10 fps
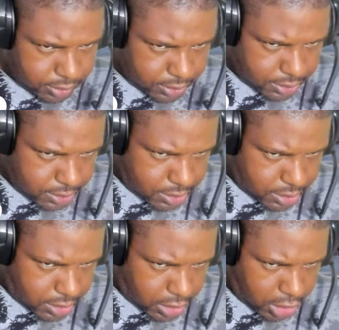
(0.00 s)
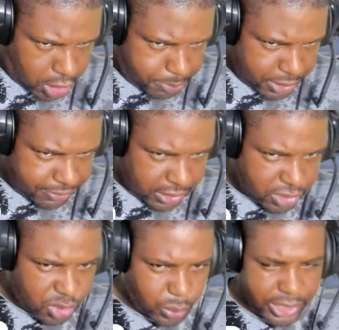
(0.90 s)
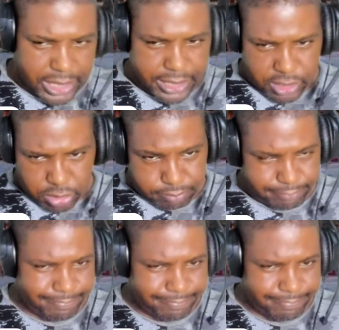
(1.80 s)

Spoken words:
I hope you lived under 20 years, Ingram. No, I don't.